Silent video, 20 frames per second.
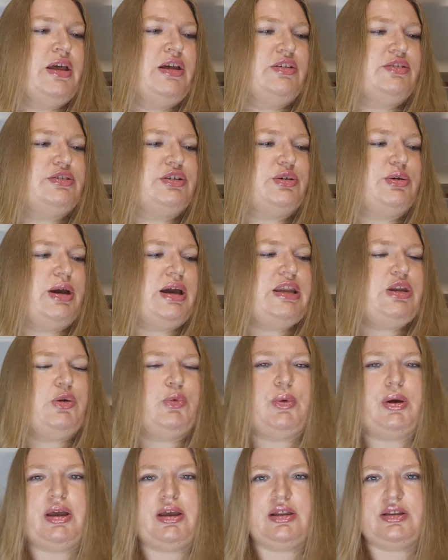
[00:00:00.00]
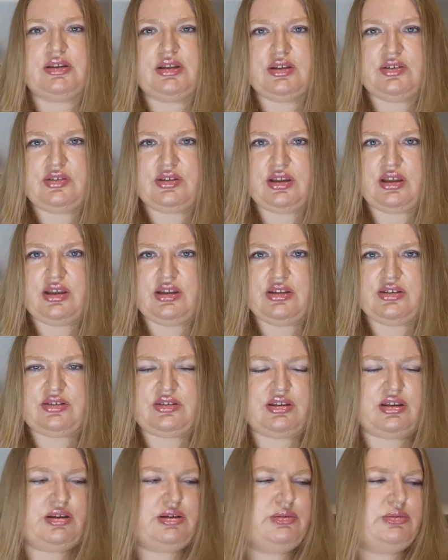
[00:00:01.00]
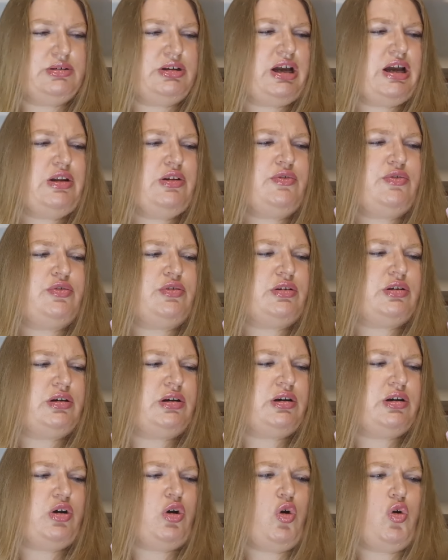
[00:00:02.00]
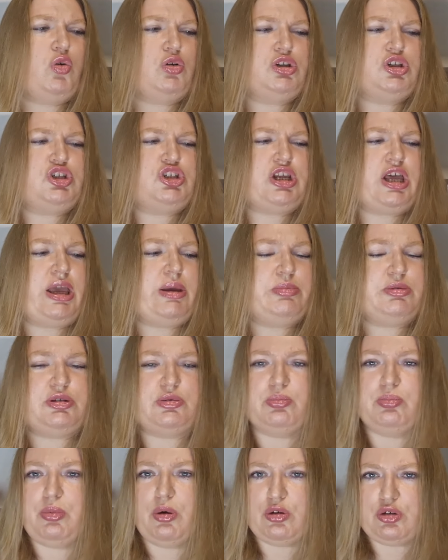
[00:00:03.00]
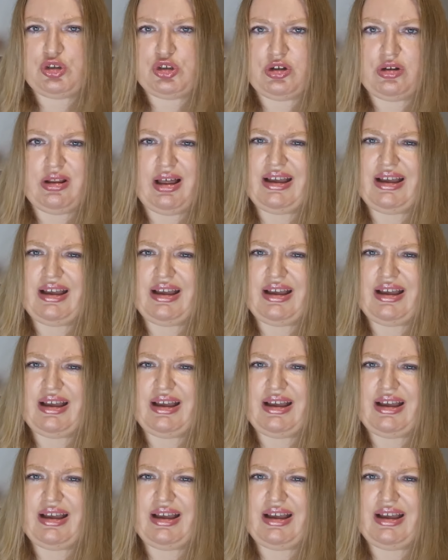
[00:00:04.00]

So anyway, this is kind of odd shaped bottle.